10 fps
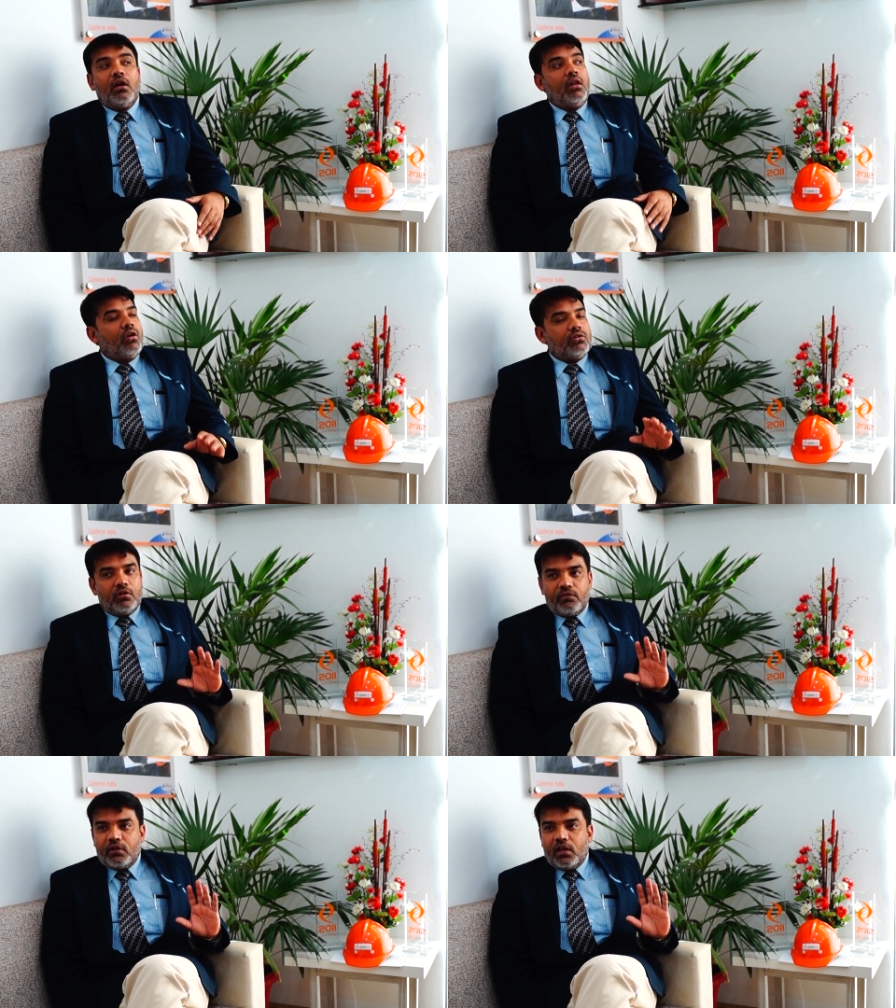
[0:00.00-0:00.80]
uh,
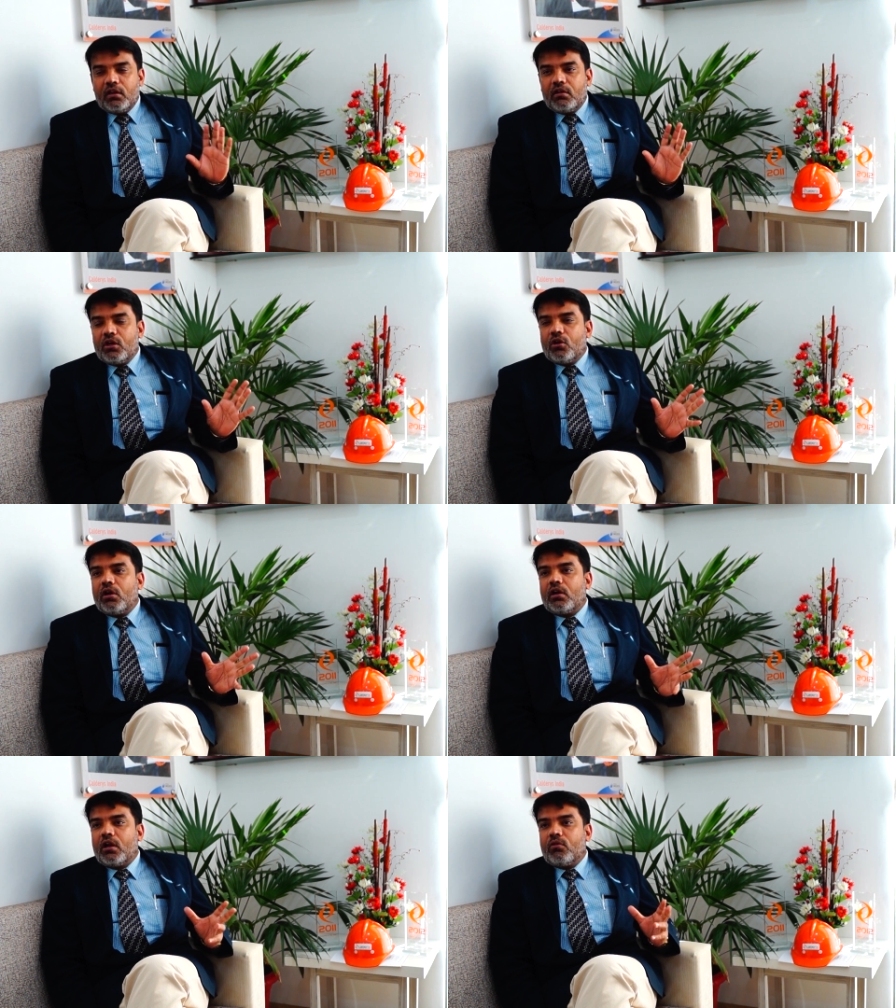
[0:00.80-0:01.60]
lots of greenery
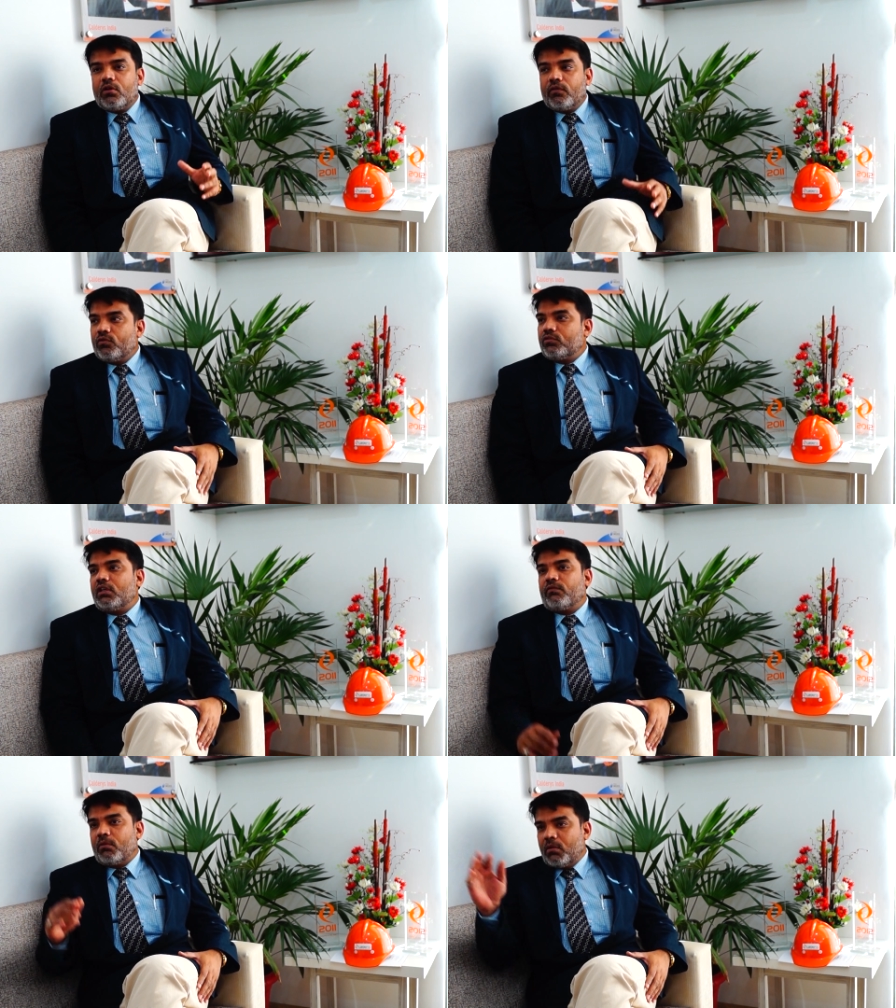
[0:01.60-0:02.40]
all around if you
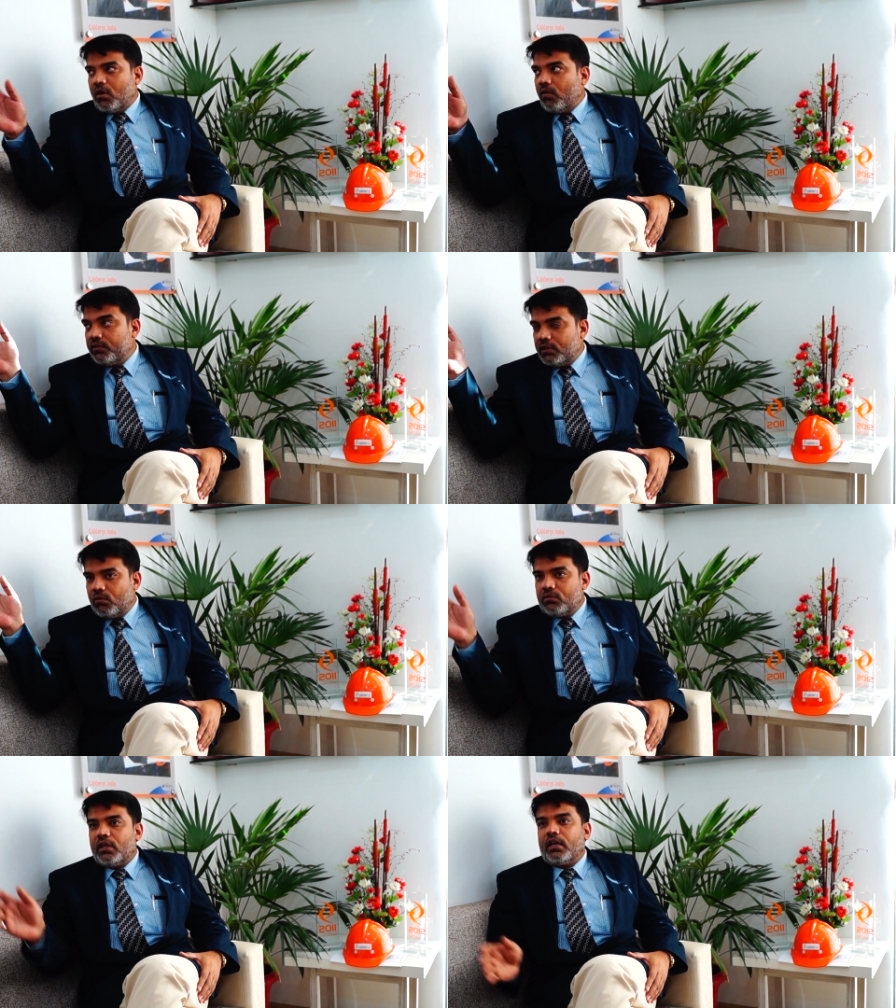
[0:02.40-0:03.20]
see from our office
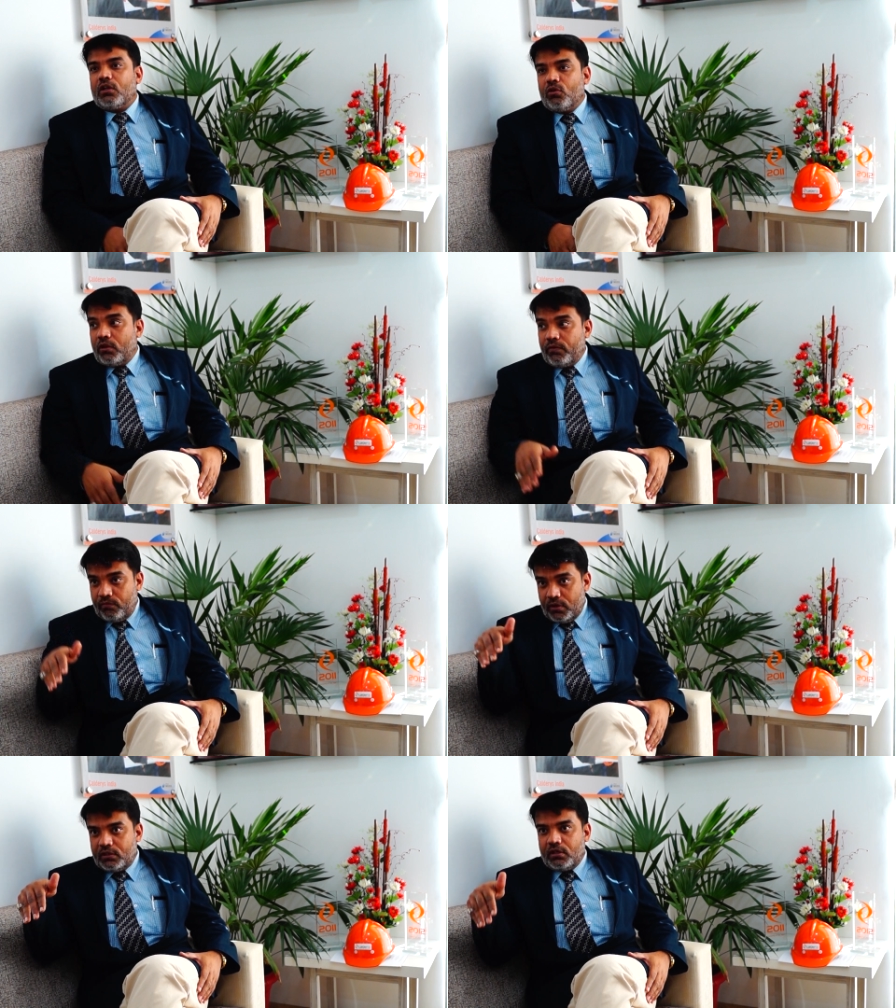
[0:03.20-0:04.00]
outside you know
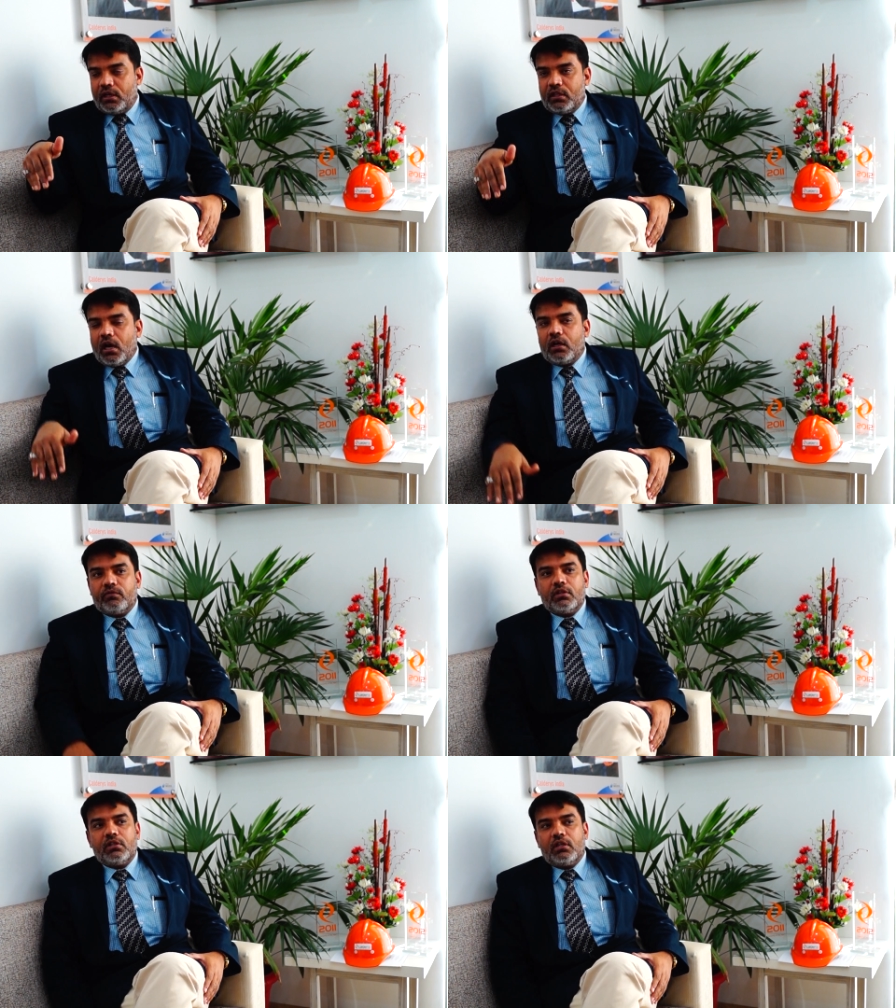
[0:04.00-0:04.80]
even we are sitting in the heart
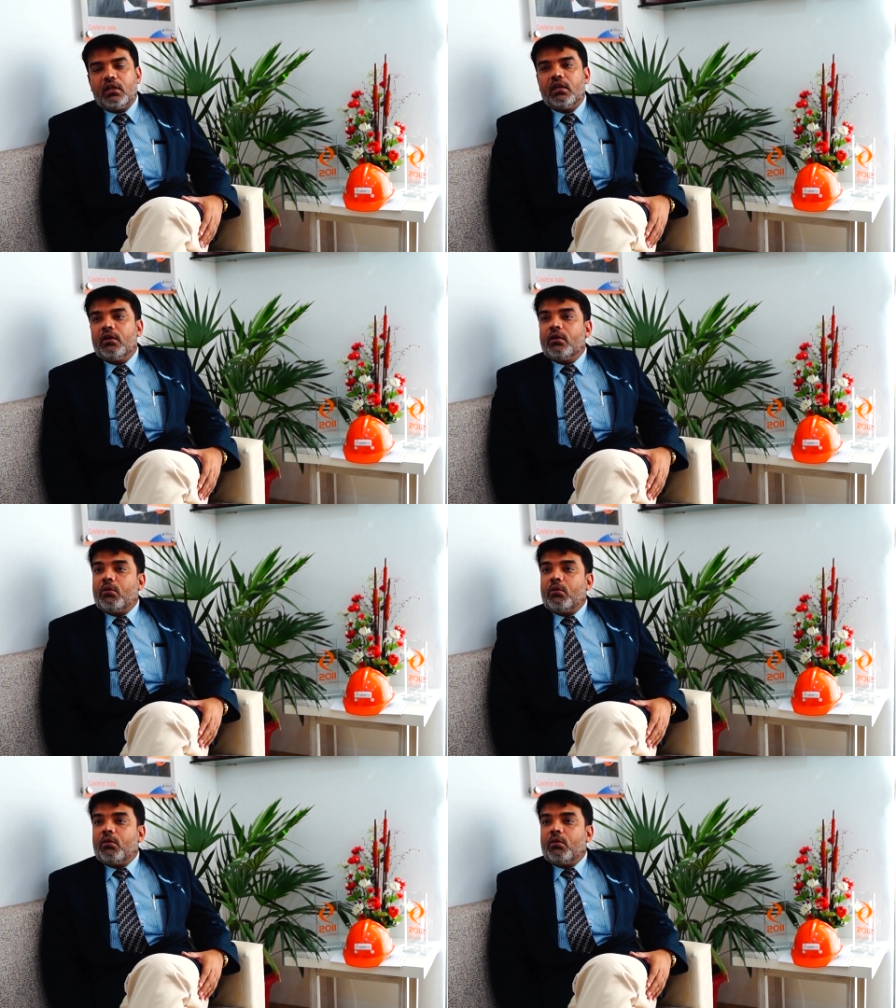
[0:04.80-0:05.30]
of the city